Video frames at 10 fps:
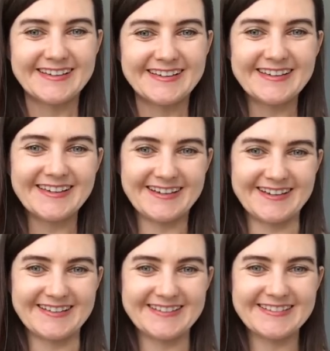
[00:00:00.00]
Yeah.
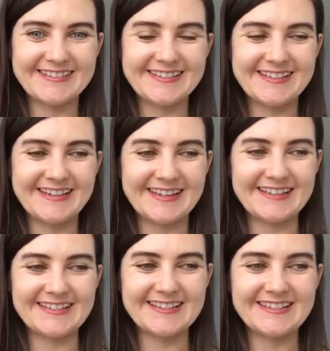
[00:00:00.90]

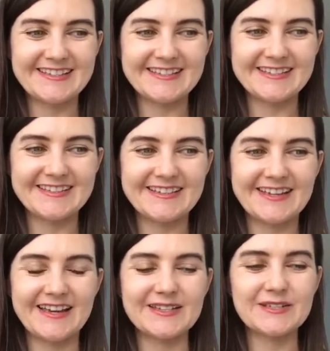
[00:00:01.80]

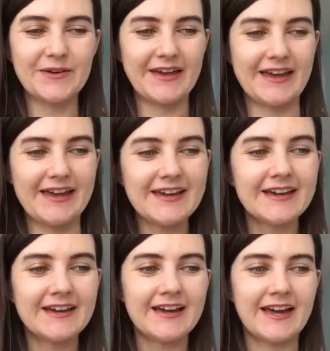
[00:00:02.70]
And okay,
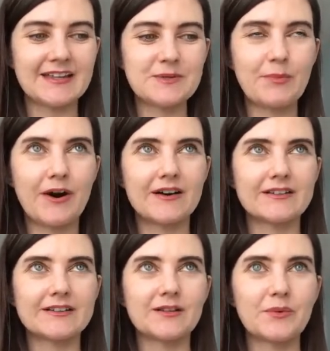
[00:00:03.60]
and
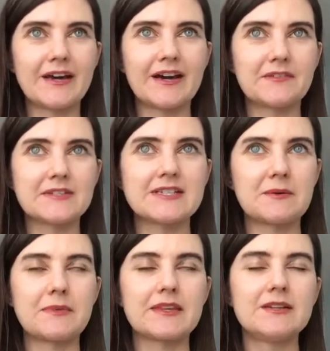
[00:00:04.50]
parallel we have
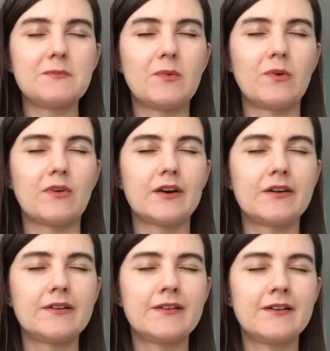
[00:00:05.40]
something more.
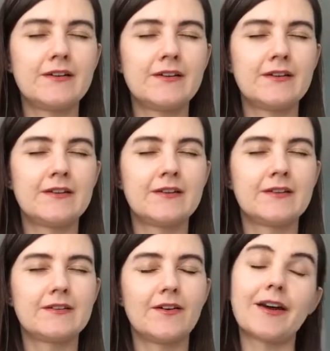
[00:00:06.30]

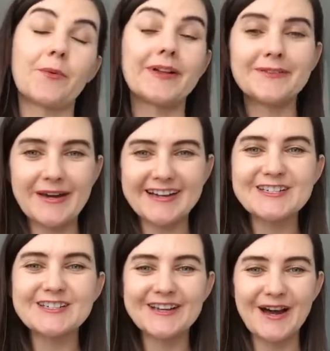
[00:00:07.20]
Okay, well, we
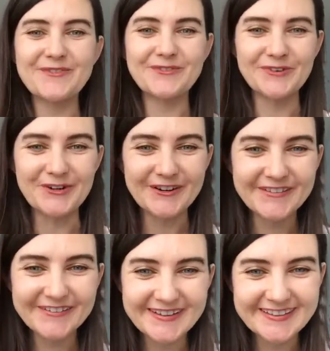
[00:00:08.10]
actually have
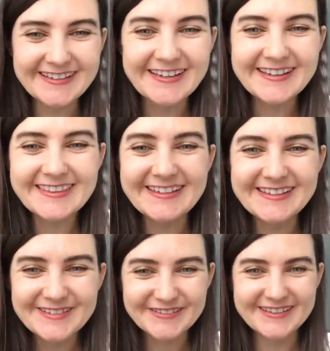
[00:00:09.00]
Virgo, and
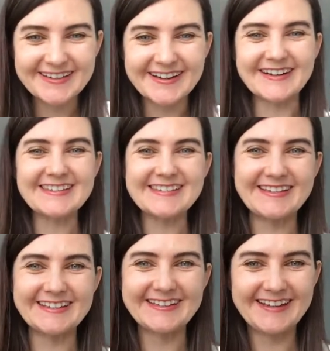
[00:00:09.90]
thanks for the hearts.
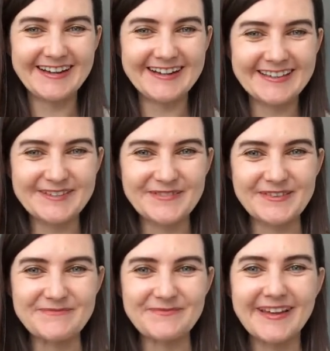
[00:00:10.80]
I love
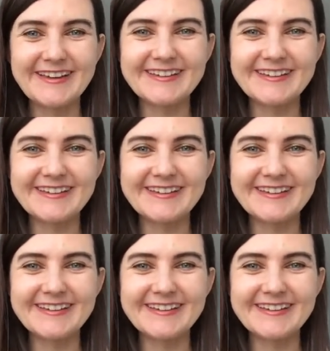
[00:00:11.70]
them.